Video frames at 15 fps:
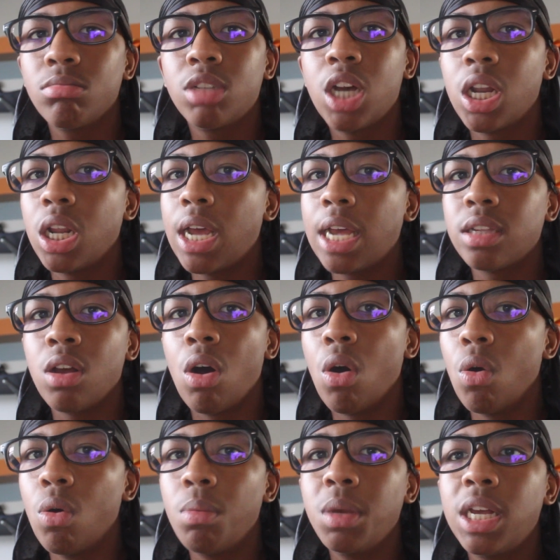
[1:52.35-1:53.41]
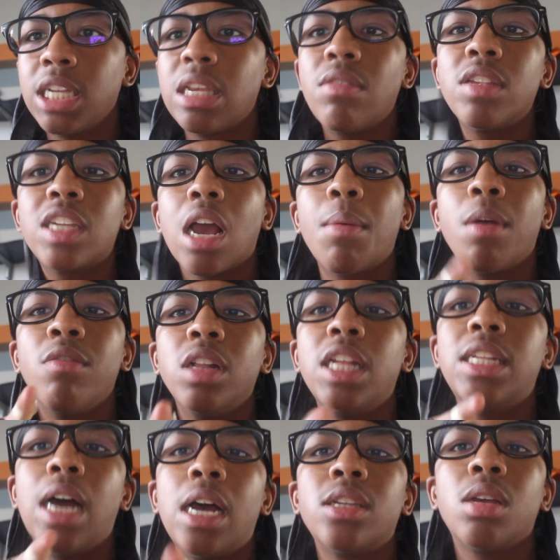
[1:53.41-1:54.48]
cut it as a whole, because if this camera really
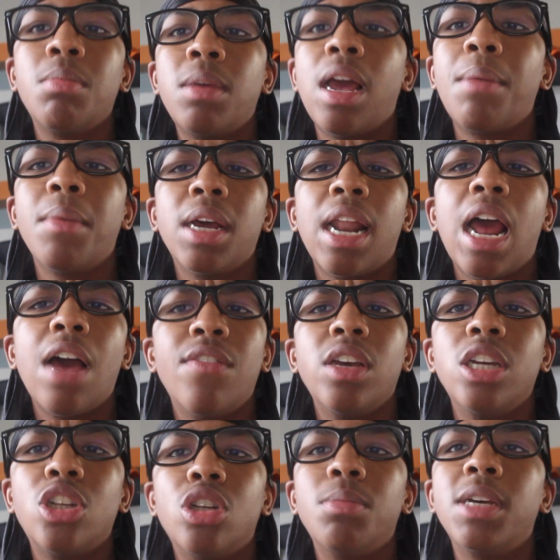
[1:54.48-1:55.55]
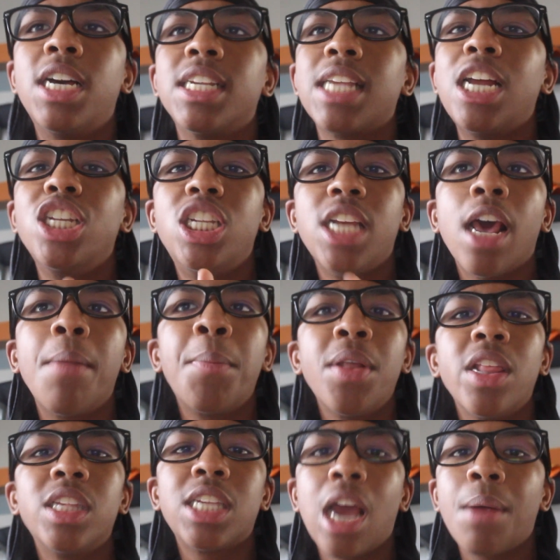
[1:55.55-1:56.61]
dies on me, I'm gonna have an issue, because I did put
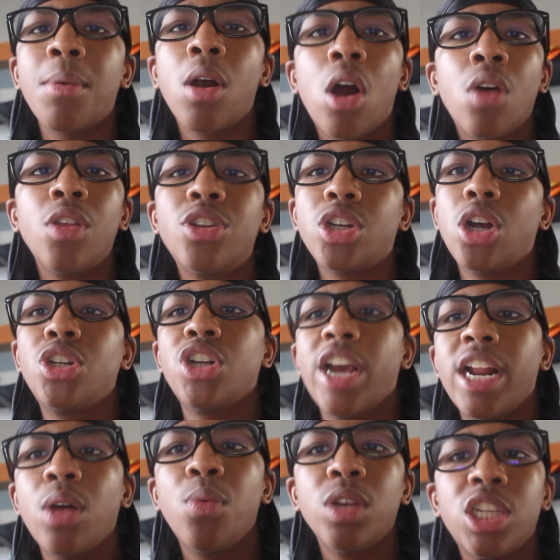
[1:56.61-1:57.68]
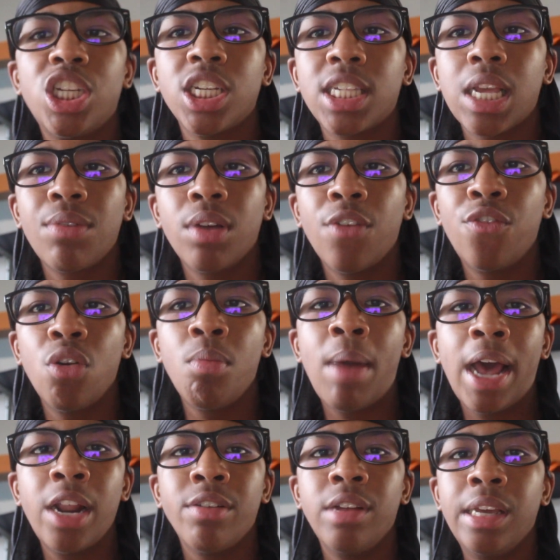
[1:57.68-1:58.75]
this camera on the charger and it was just having a full
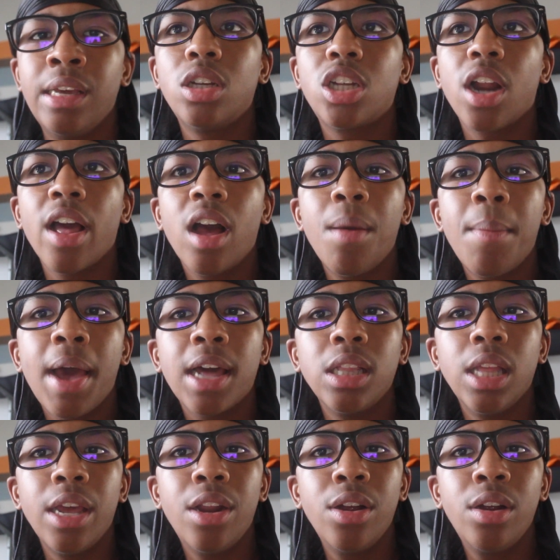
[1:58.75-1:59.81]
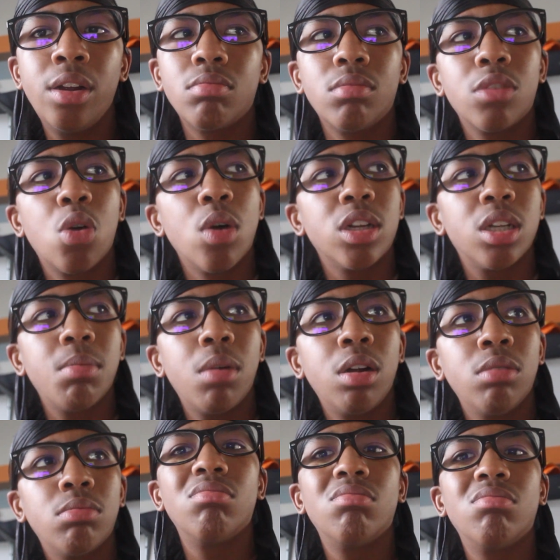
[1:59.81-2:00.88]
battery. Should I come back later? Question
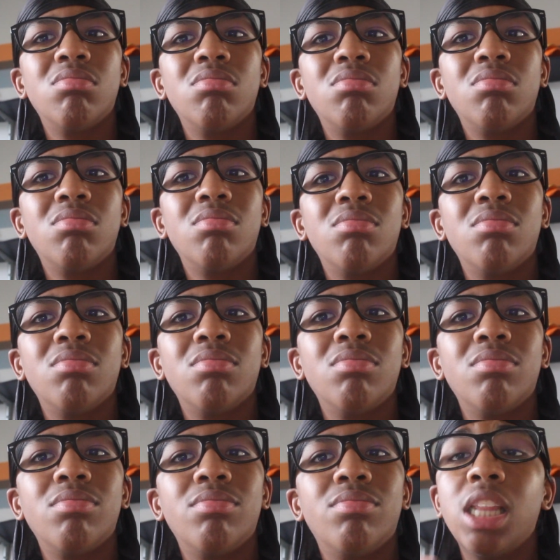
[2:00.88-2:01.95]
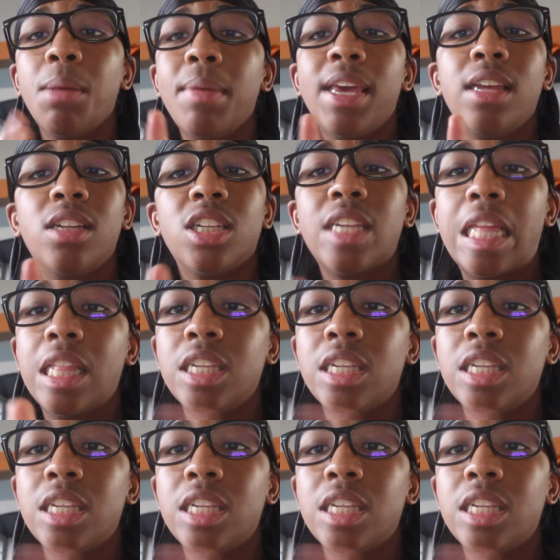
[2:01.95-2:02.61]
mark? Let me just at